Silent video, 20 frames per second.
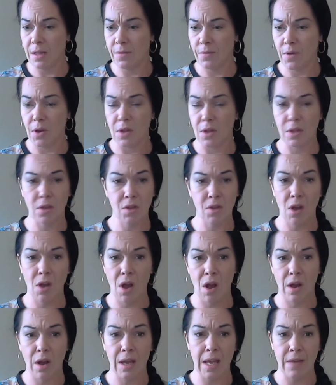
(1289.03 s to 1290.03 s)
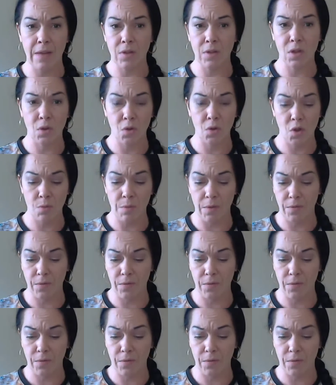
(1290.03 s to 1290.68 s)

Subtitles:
first because I can't even touch my